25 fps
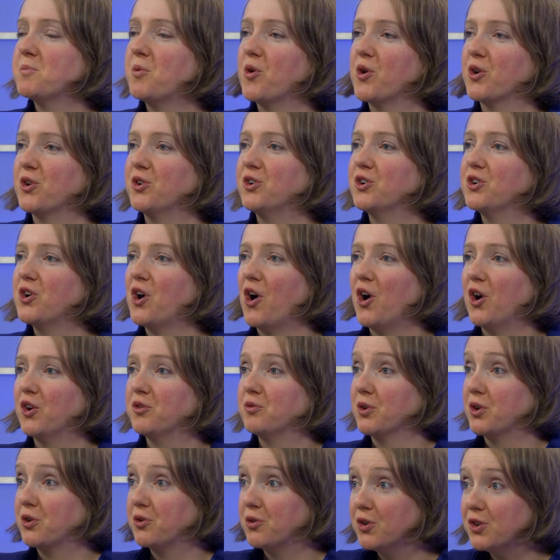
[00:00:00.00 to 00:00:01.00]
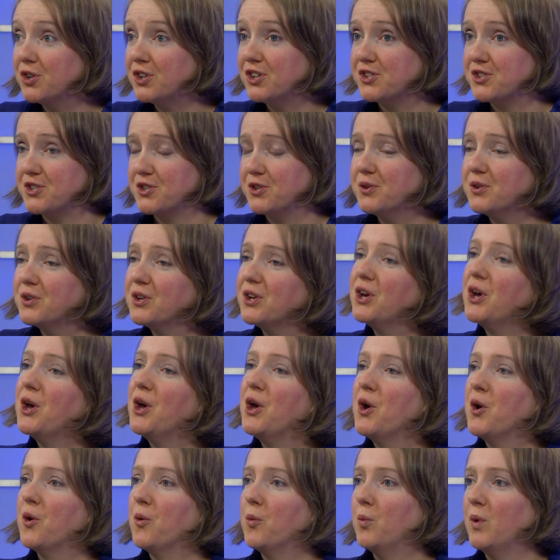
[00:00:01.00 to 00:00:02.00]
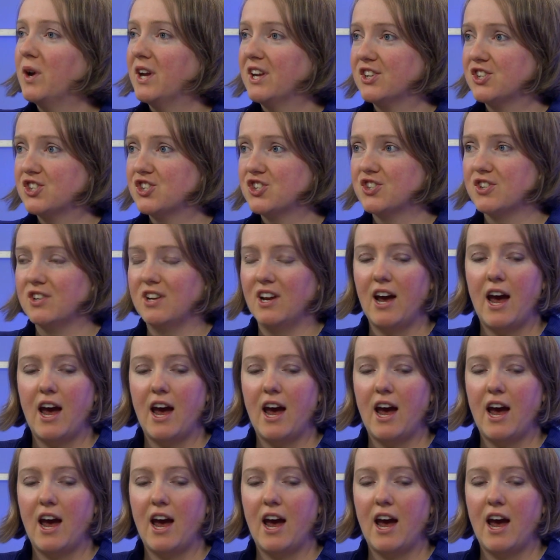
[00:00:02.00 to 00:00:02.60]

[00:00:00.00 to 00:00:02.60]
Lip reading: portal called Recruitaduke, which